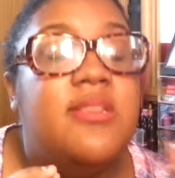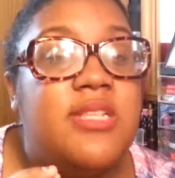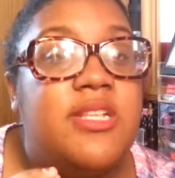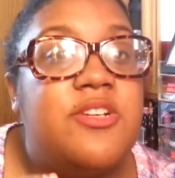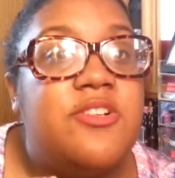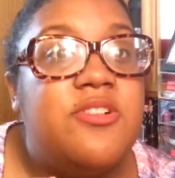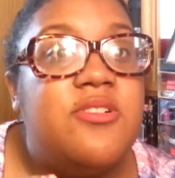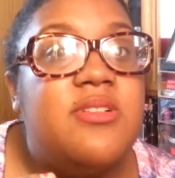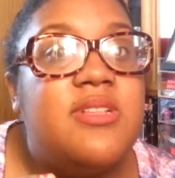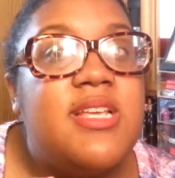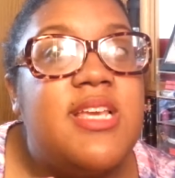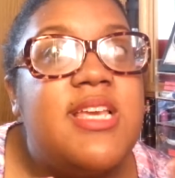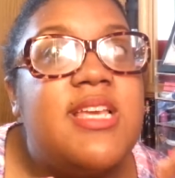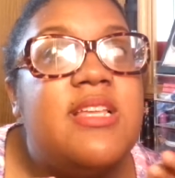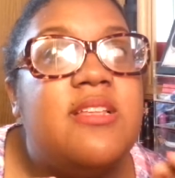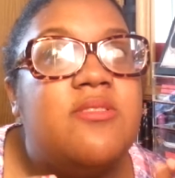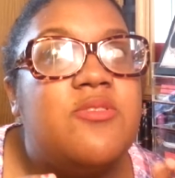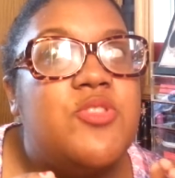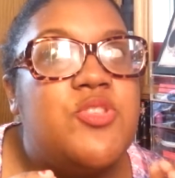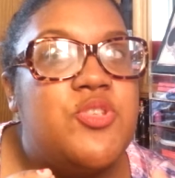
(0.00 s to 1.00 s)

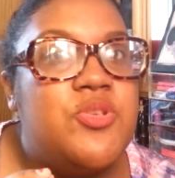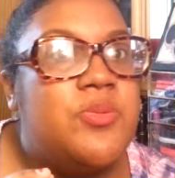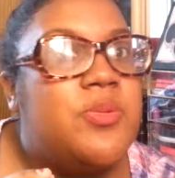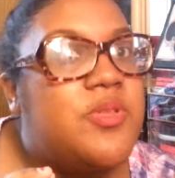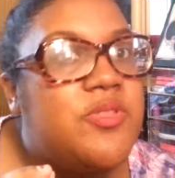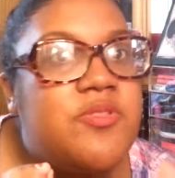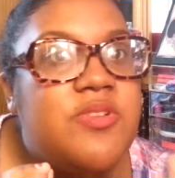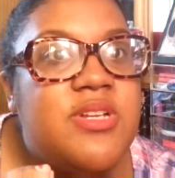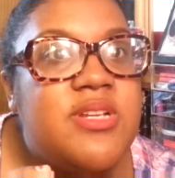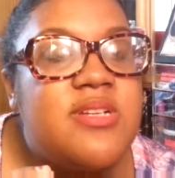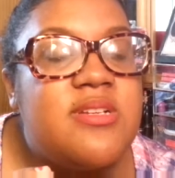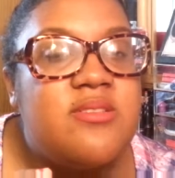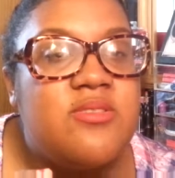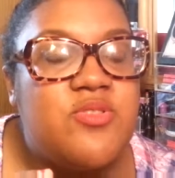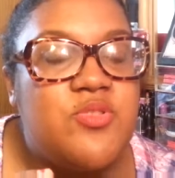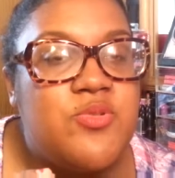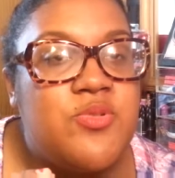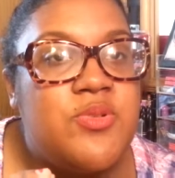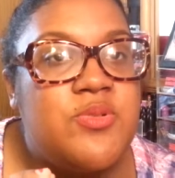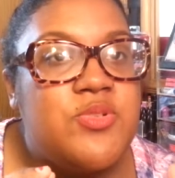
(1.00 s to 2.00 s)
literally, two or
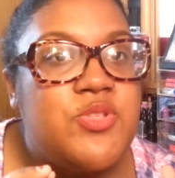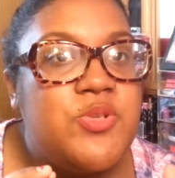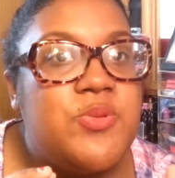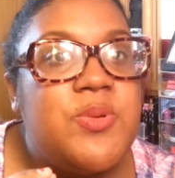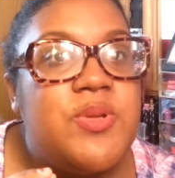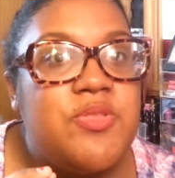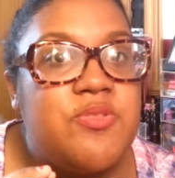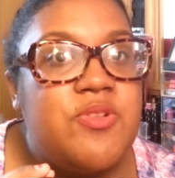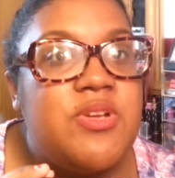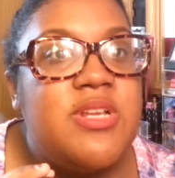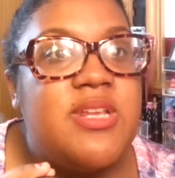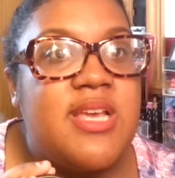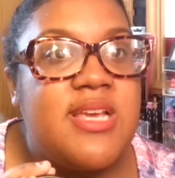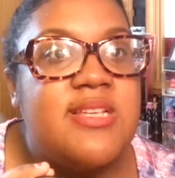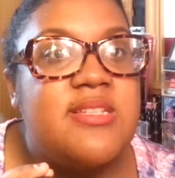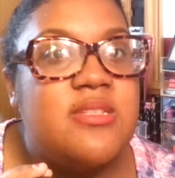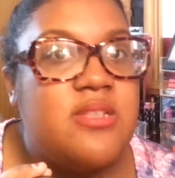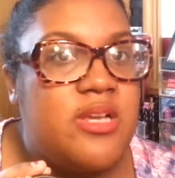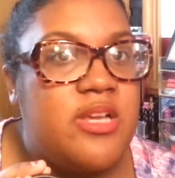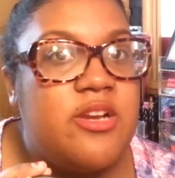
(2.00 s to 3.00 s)
three
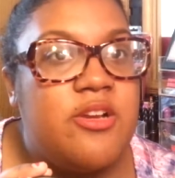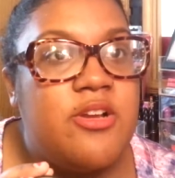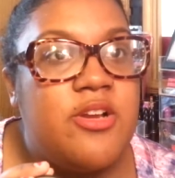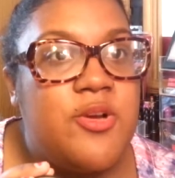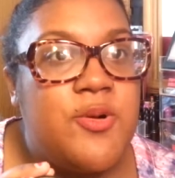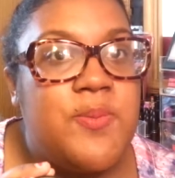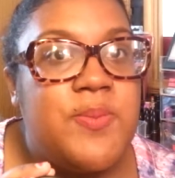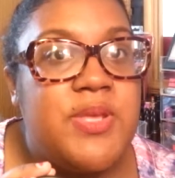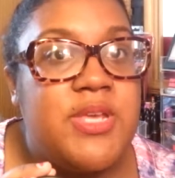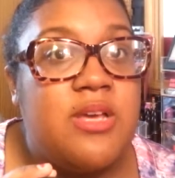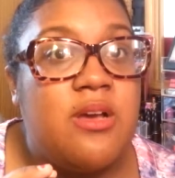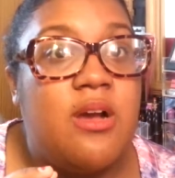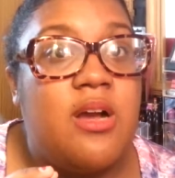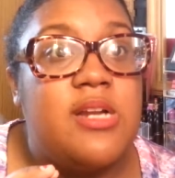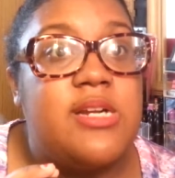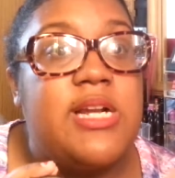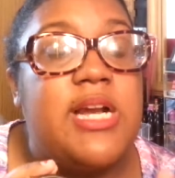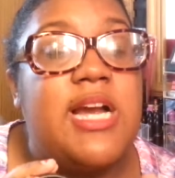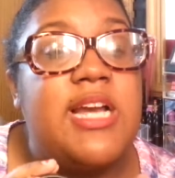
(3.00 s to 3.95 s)
days later, it'll be gone.